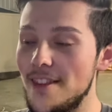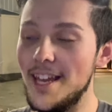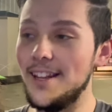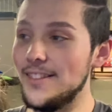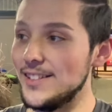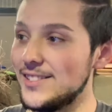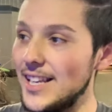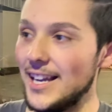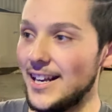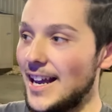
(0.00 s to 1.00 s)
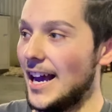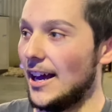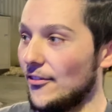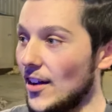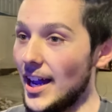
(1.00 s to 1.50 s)
then the second
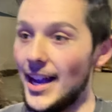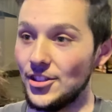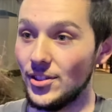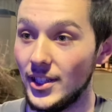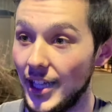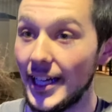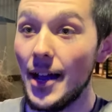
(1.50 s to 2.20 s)
half, I actually, like,